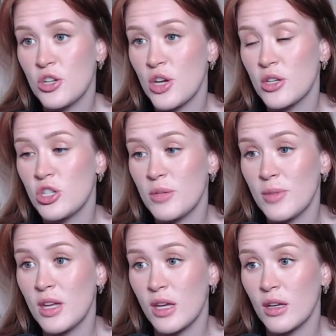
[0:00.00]
Shang-Chi
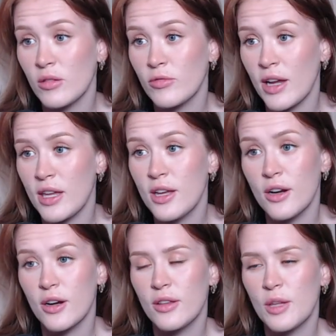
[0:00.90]
me right
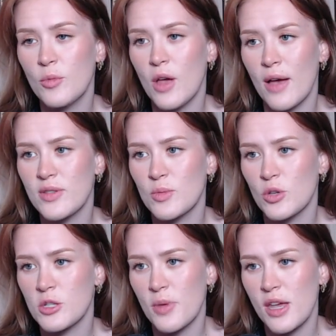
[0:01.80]
here, then we'll have some
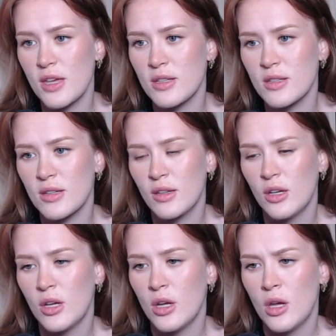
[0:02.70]
more space.
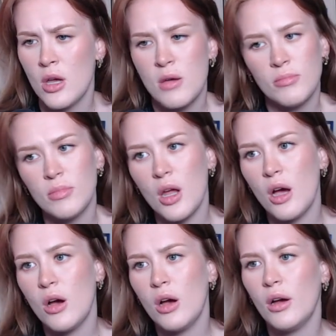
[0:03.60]
Not
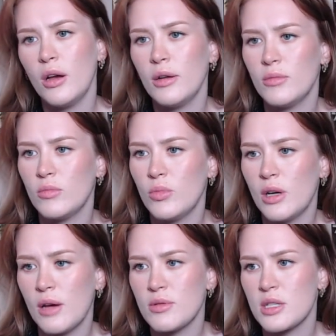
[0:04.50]
what
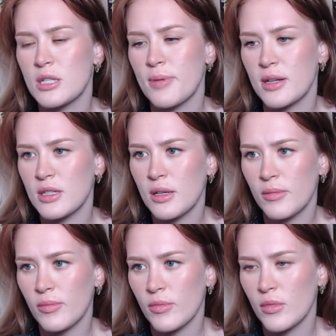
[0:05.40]
I was expecting.
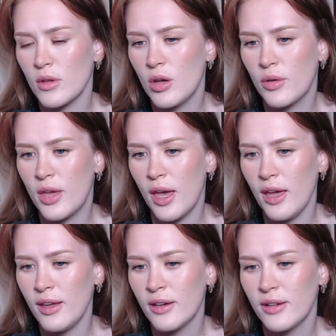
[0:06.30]

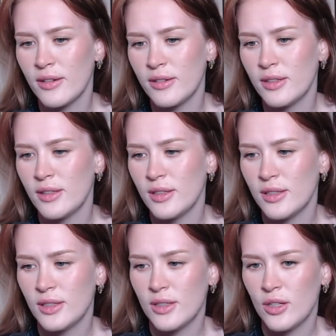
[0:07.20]
Okay.
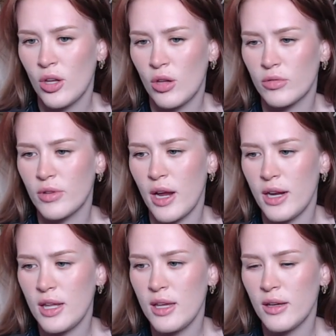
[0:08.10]

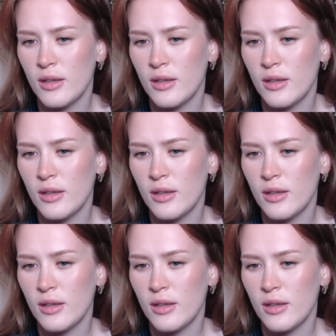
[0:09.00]
Alrighty.